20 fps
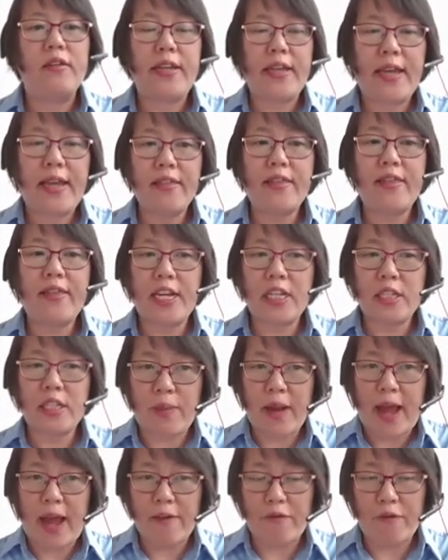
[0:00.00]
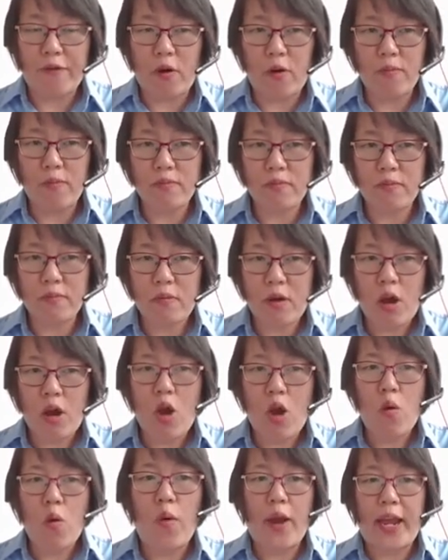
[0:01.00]
In this platform,
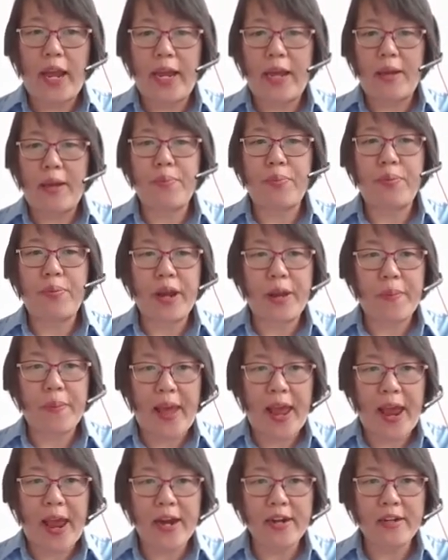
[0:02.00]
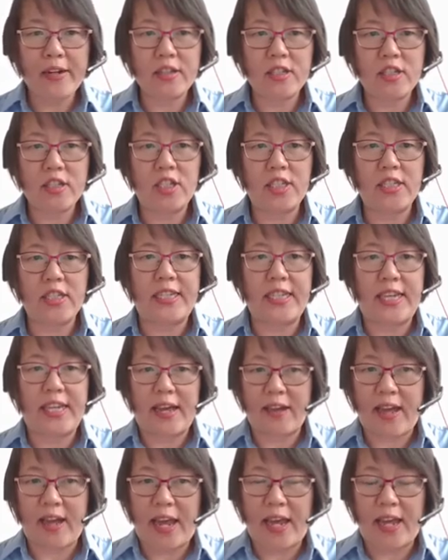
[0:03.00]
we prepare the
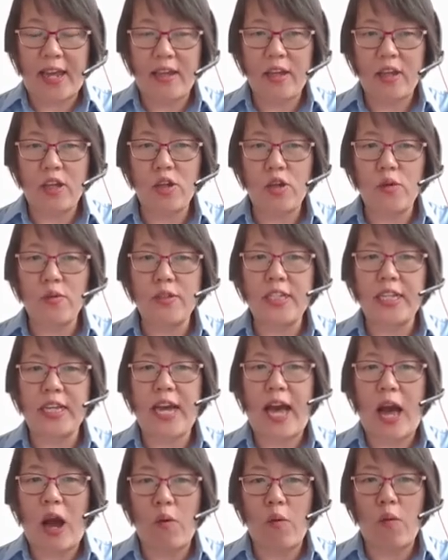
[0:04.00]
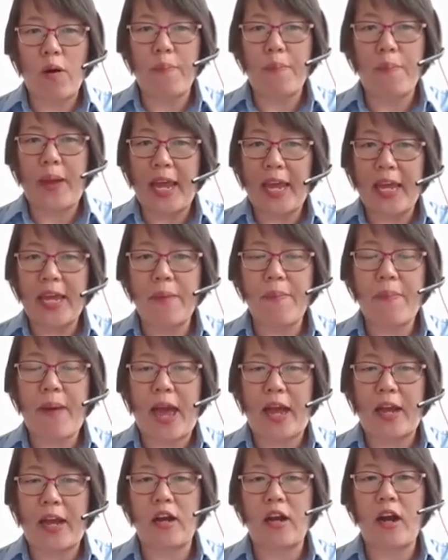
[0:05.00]
DNA using our
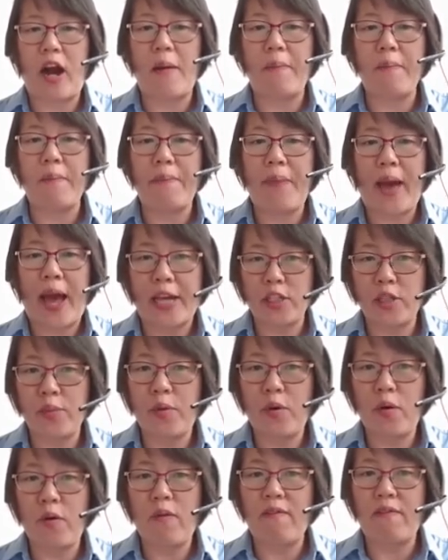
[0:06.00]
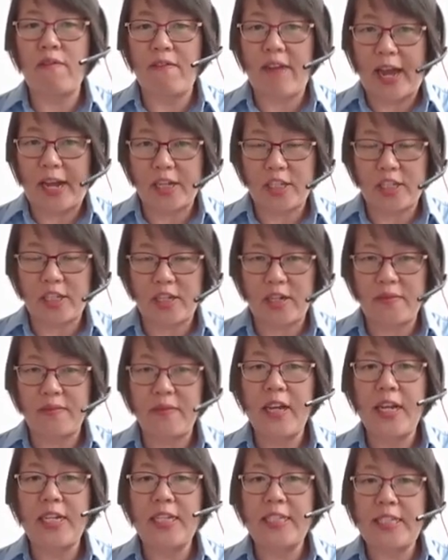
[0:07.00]
piggyback compatible vector,
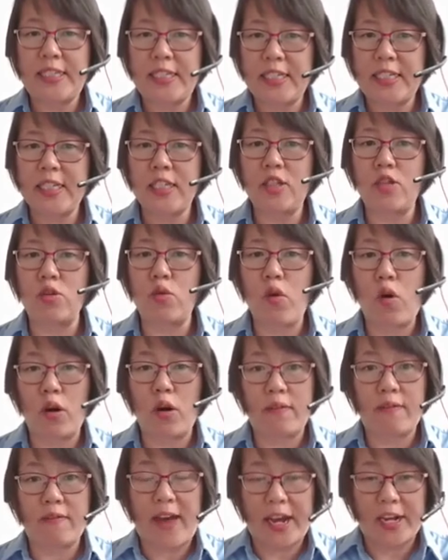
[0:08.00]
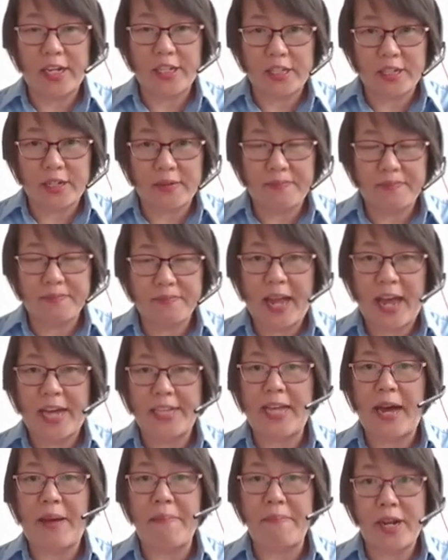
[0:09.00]
G-squared vector, as
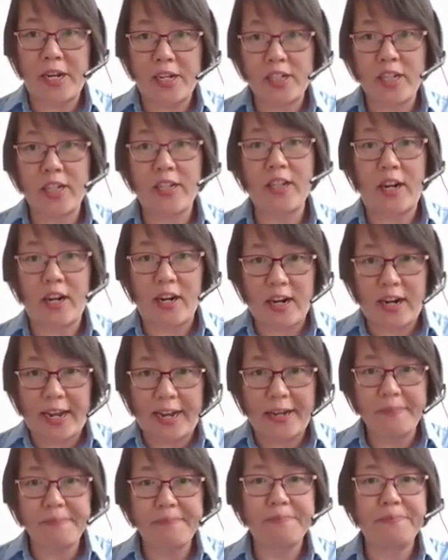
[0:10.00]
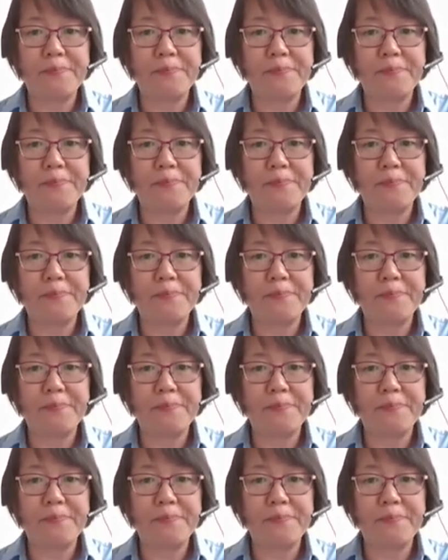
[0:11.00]
I mentioned earlier.